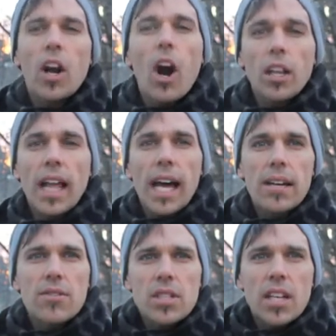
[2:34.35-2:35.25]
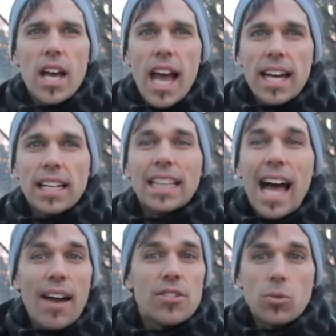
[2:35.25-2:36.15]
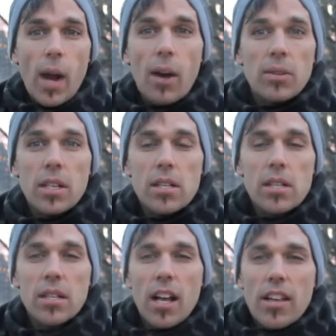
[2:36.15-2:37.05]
our lives and the lives around us.